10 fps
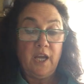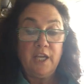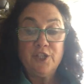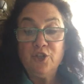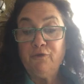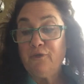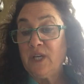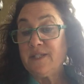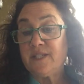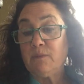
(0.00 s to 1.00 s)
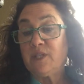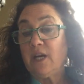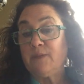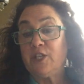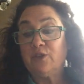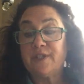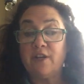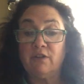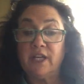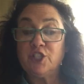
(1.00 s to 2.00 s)
His new friends sometimes used
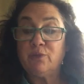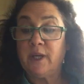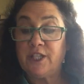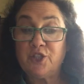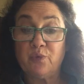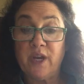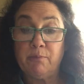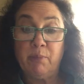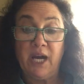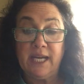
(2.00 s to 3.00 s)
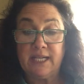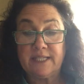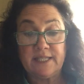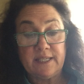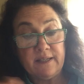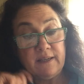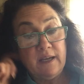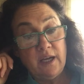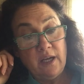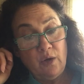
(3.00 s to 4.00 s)
their lunch money to rent bikes.
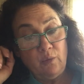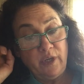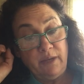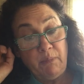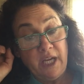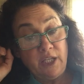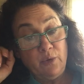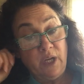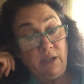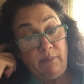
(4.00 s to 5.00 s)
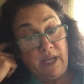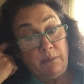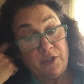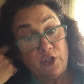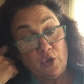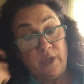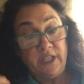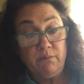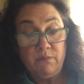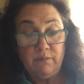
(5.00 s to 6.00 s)
Would Emmanuel be able to
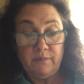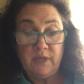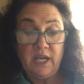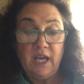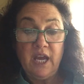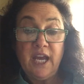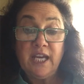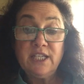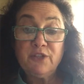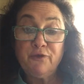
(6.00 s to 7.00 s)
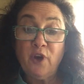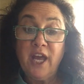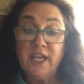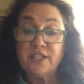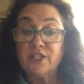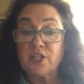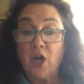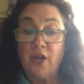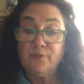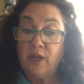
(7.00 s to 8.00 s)
join them? His friend
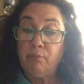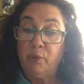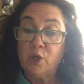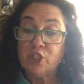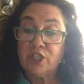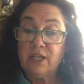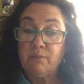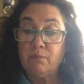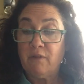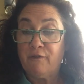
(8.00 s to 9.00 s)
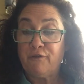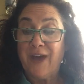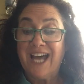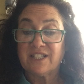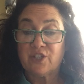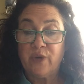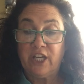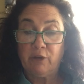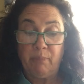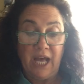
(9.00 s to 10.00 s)
Godwin pushed him fast so
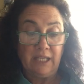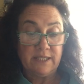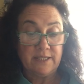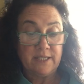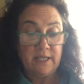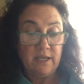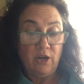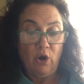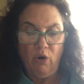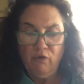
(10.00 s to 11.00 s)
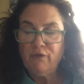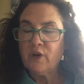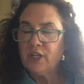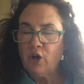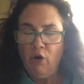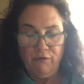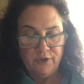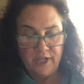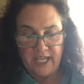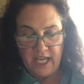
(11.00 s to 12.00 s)
he could balance. Over and
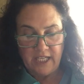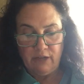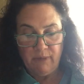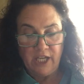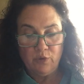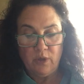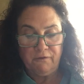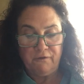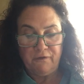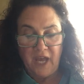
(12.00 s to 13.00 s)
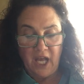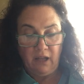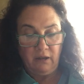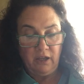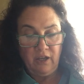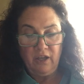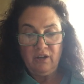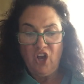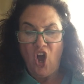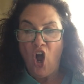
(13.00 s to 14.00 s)
over again, Emmanuel fell
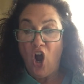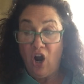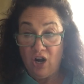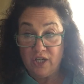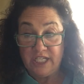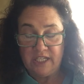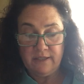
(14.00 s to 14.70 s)
hard.